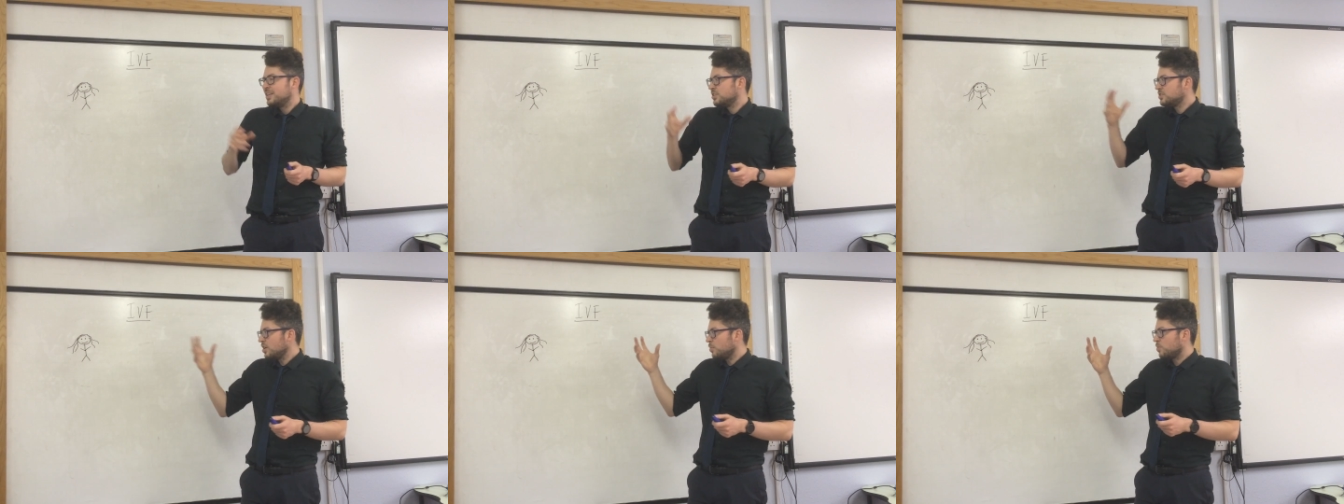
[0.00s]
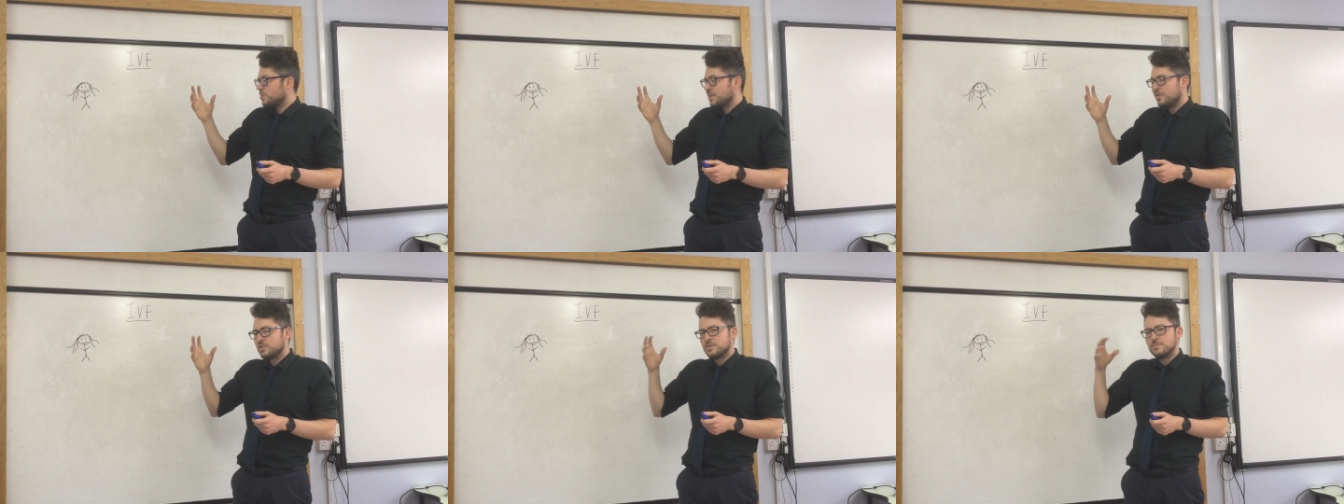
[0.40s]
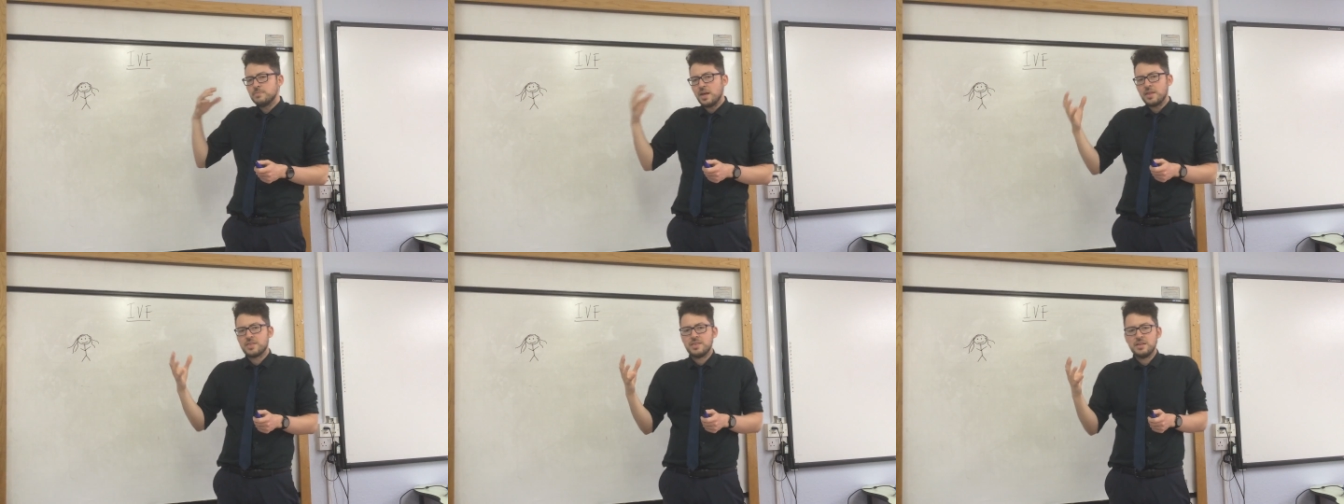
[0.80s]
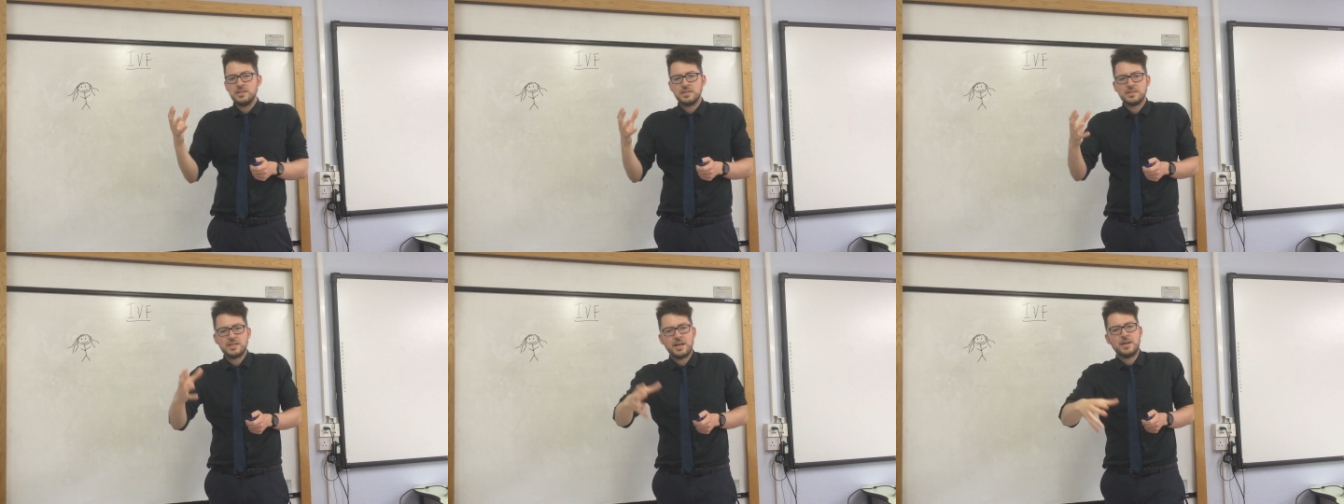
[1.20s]
So there is a
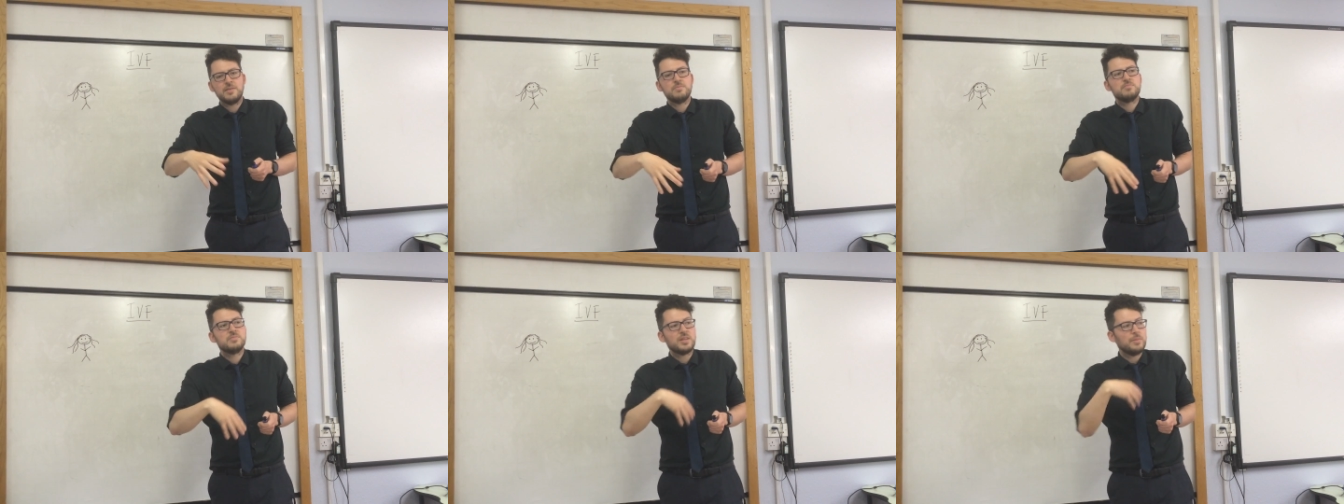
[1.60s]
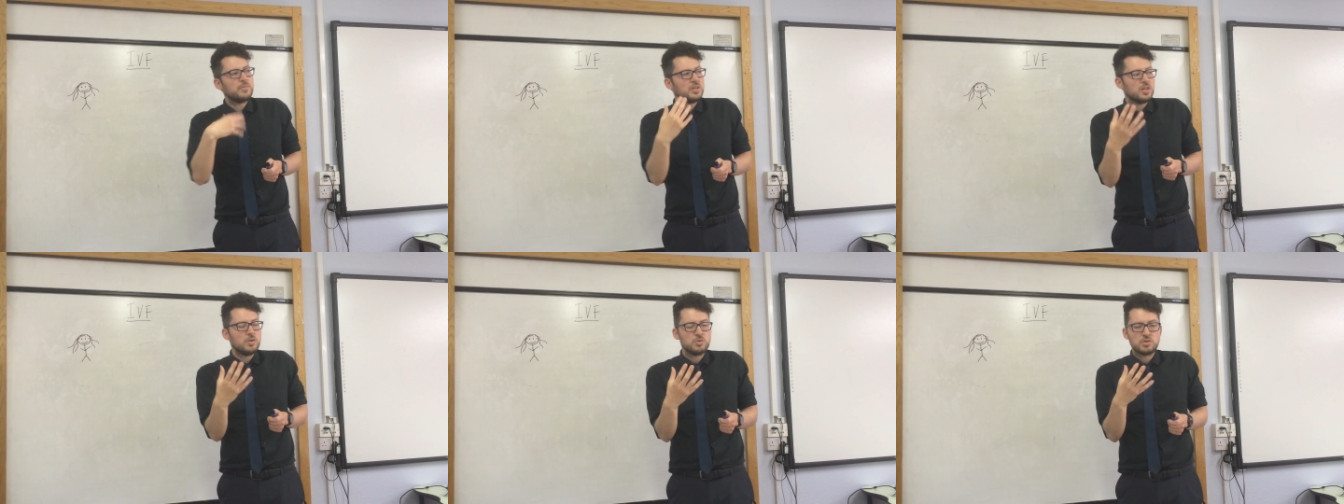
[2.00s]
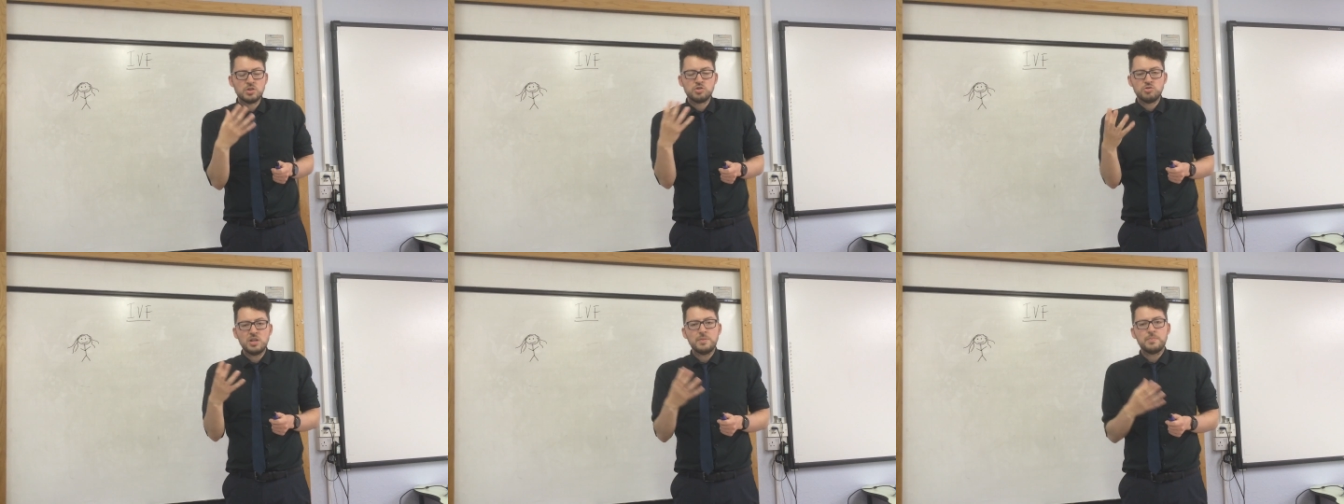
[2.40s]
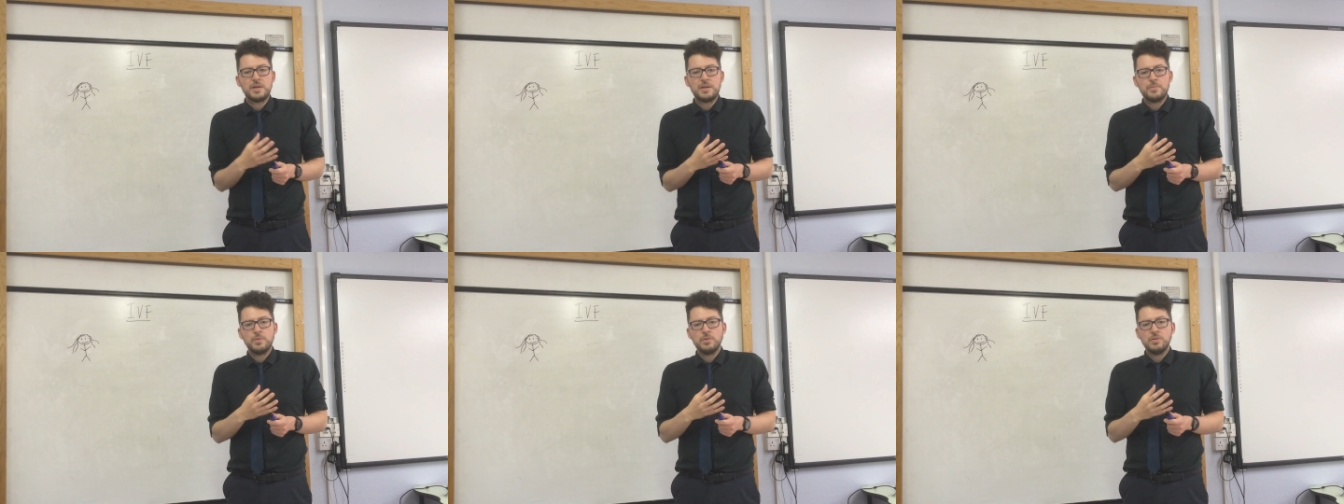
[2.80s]
method that can be used to treat
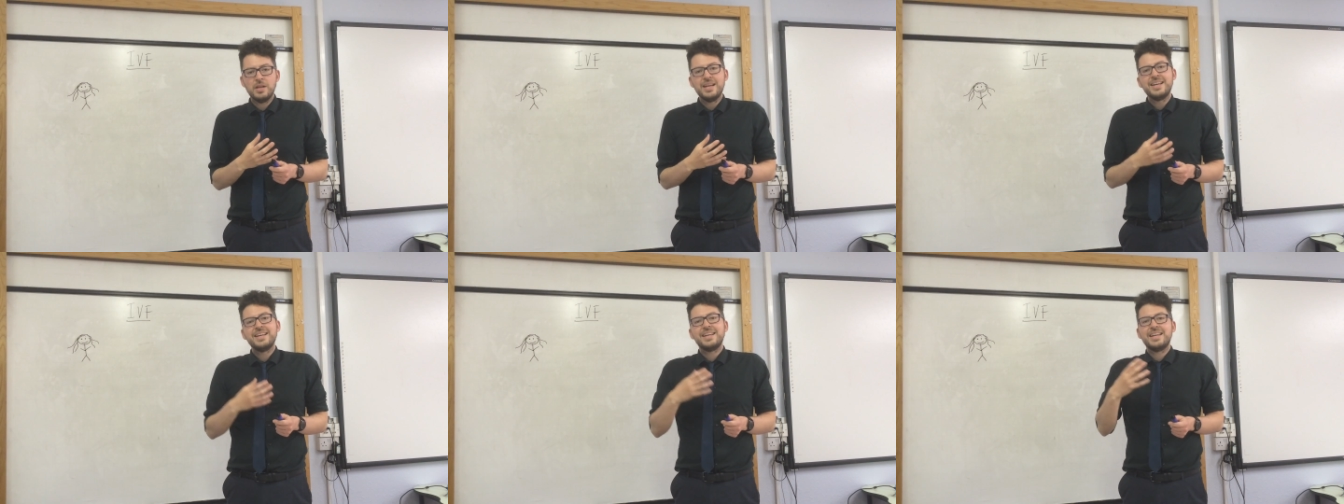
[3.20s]
people